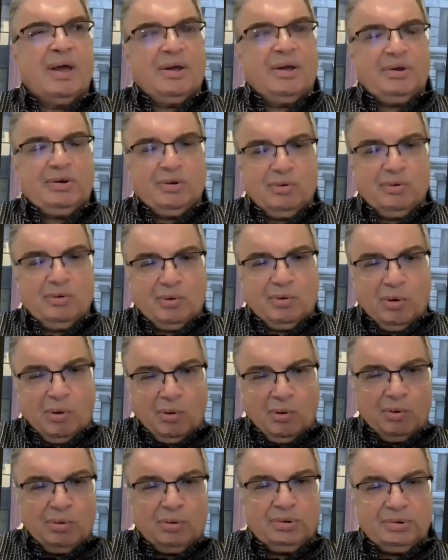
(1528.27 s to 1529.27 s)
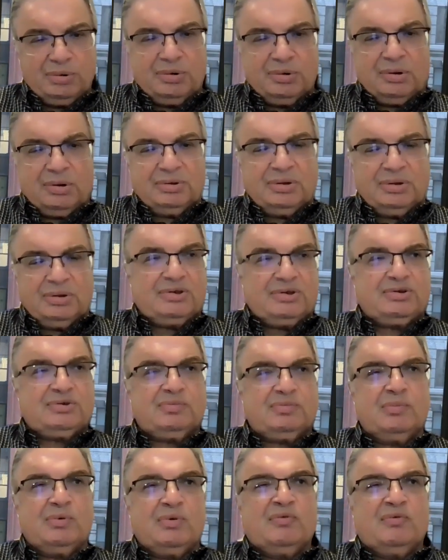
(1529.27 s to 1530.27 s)
You call this
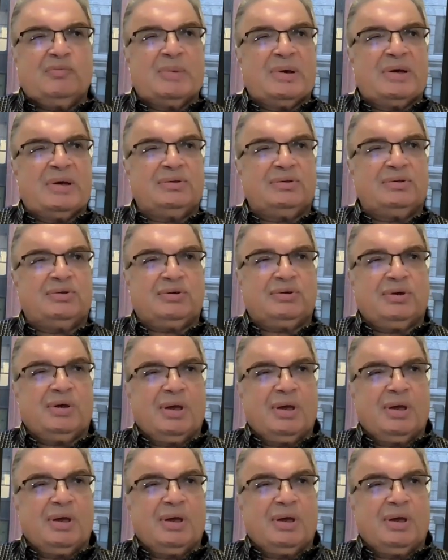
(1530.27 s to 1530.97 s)
movement